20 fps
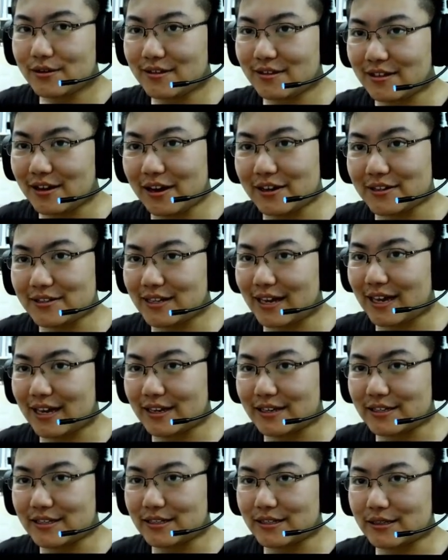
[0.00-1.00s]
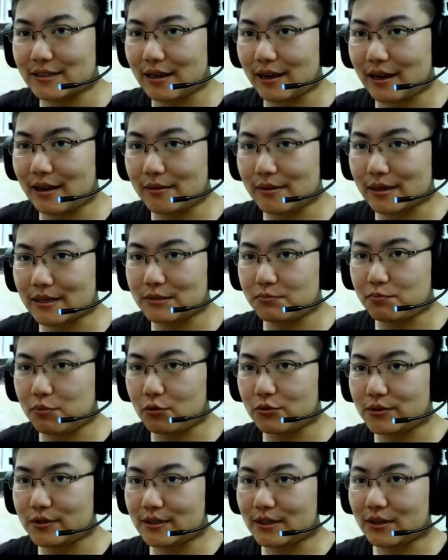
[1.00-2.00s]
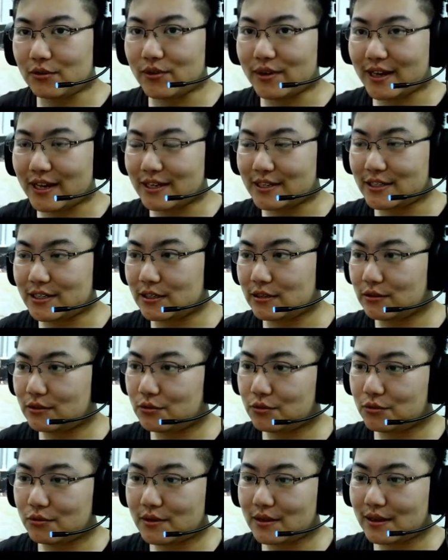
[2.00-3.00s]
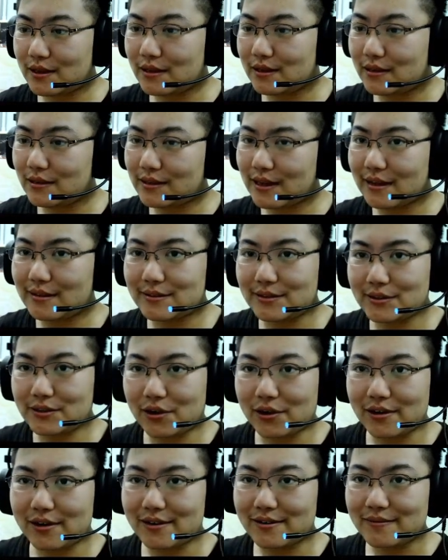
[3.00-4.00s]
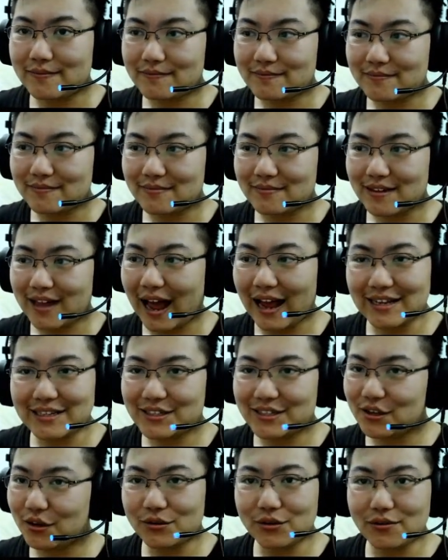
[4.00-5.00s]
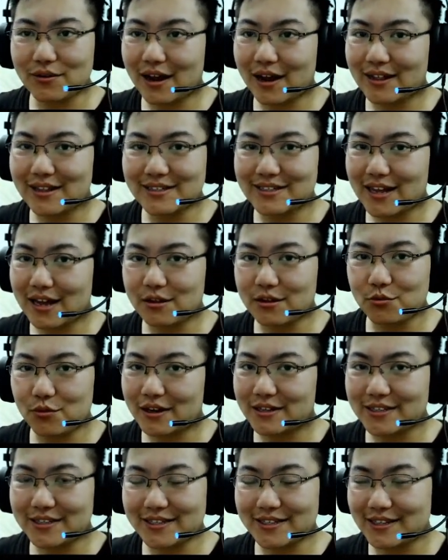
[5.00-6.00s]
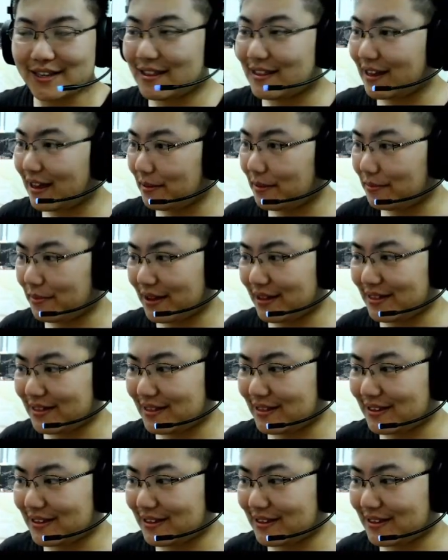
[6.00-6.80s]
thus ex- uh, exposing the location to the Death Star. I still don't understand why she did that, but